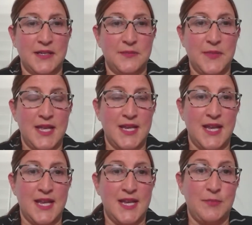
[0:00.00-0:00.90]

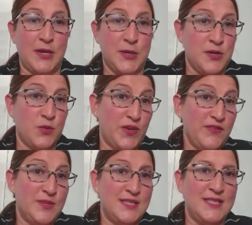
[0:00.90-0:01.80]
And a barrier
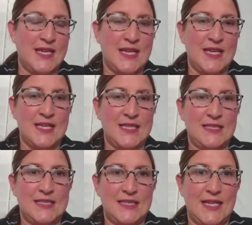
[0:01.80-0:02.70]
we've been seeing
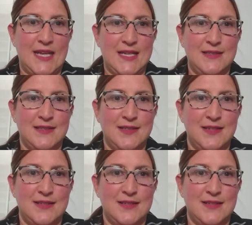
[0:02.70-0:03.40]
is getting